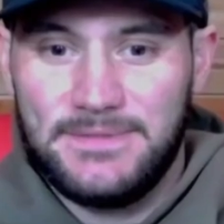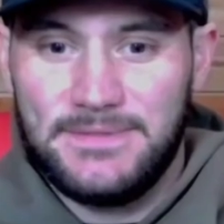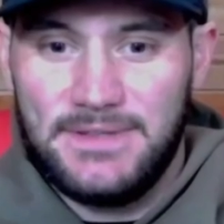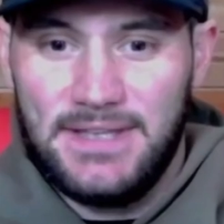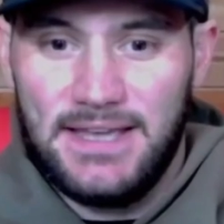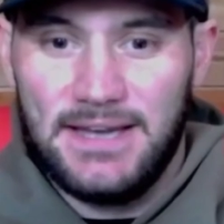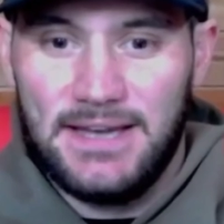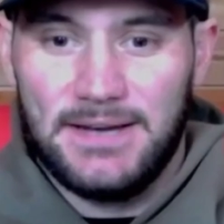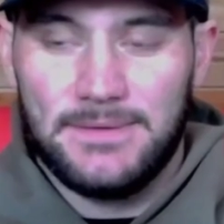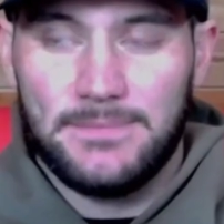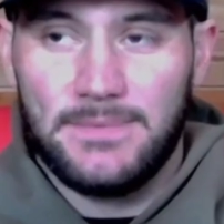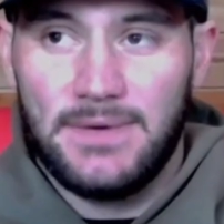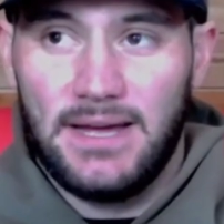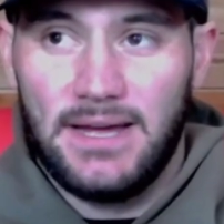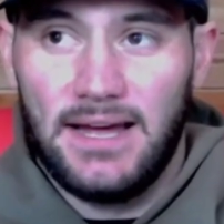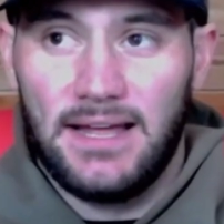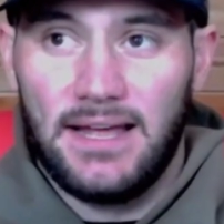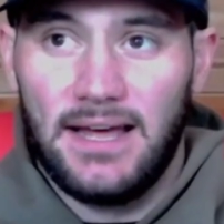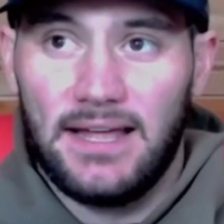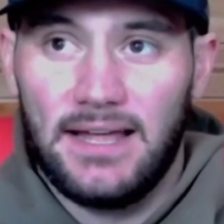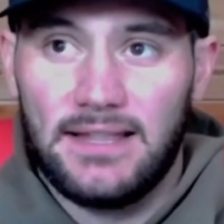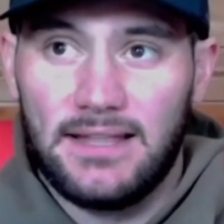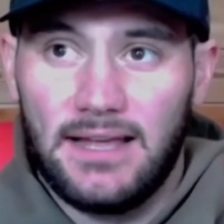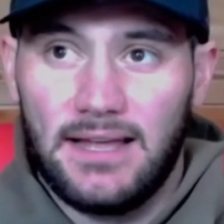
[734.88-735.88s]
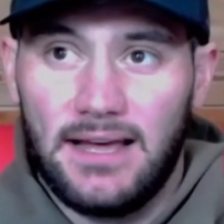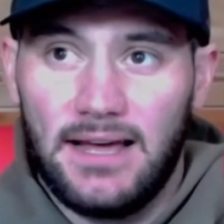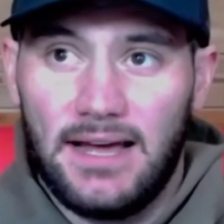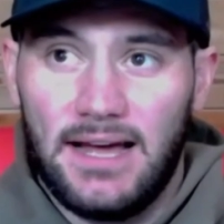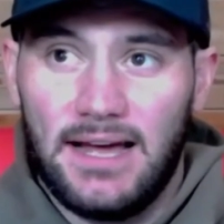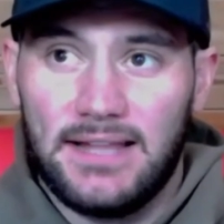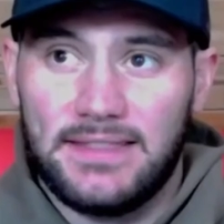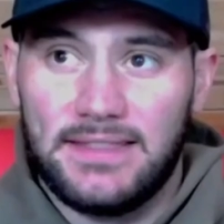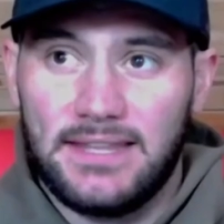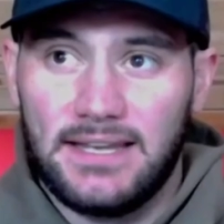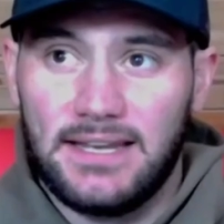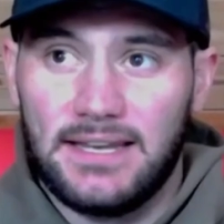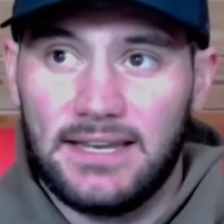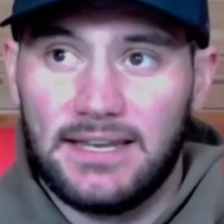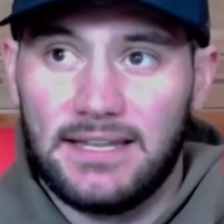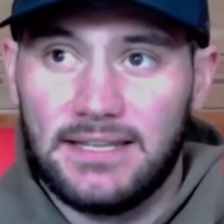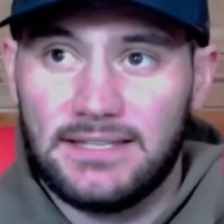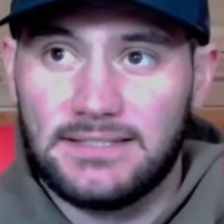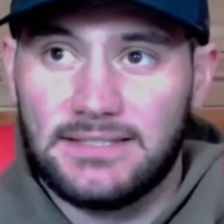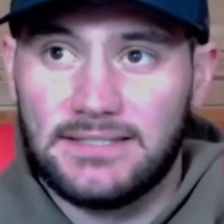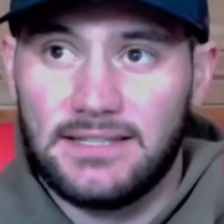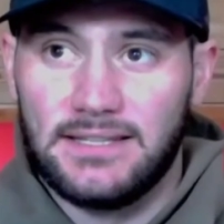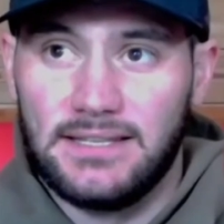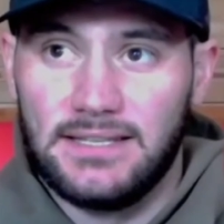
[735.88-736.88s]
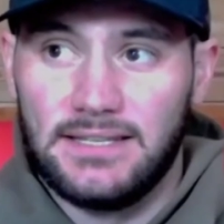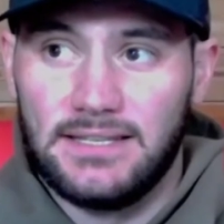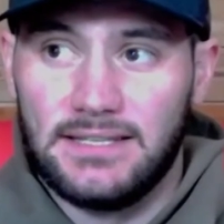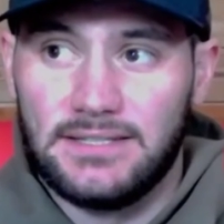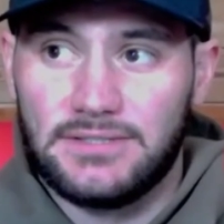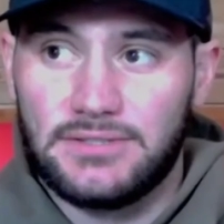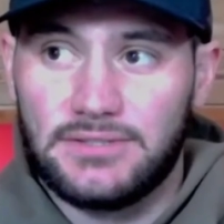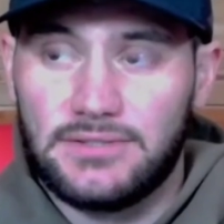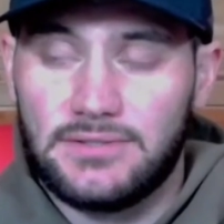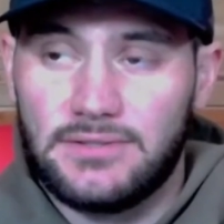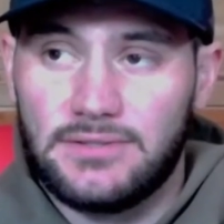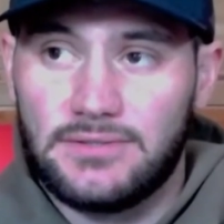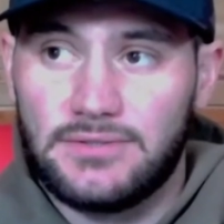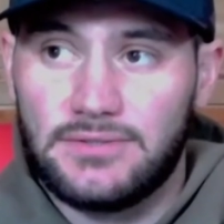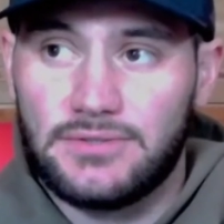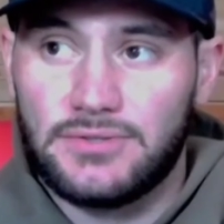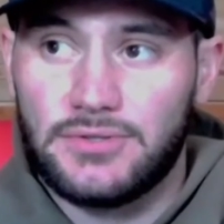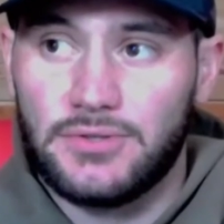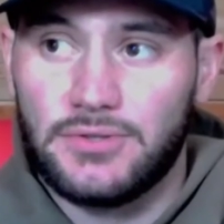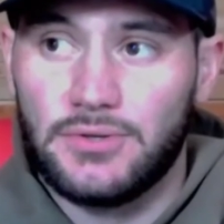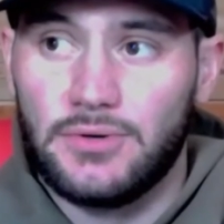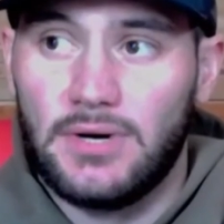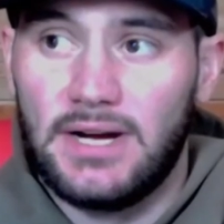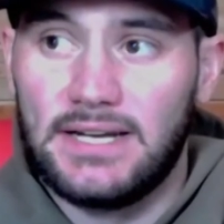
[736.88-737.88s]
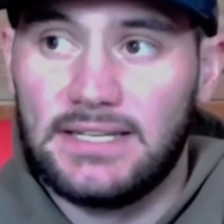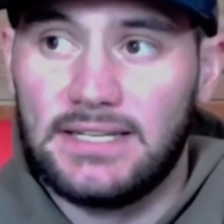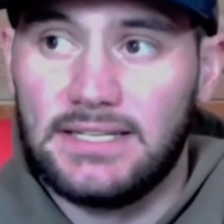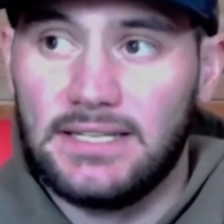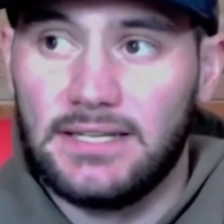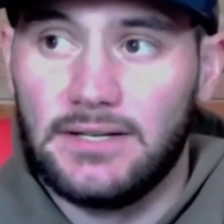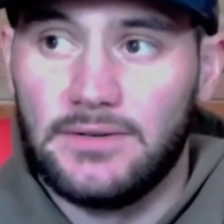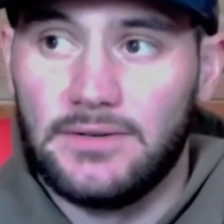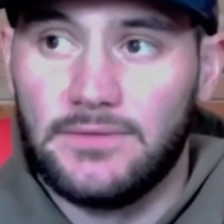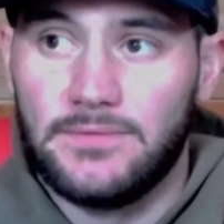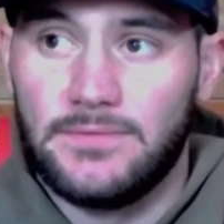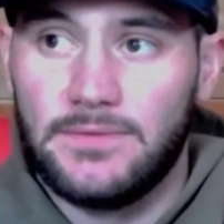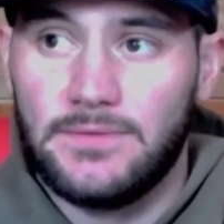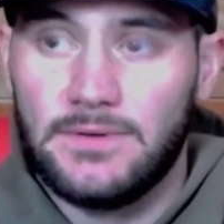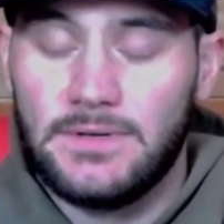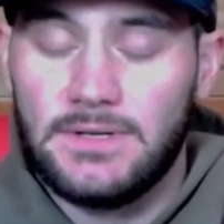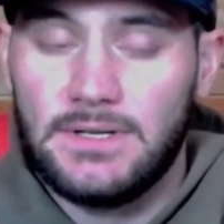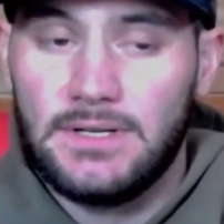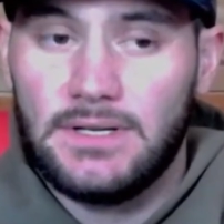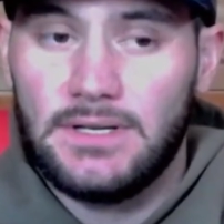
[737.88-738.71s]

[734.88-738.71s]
Yeah. I think it is the true idea of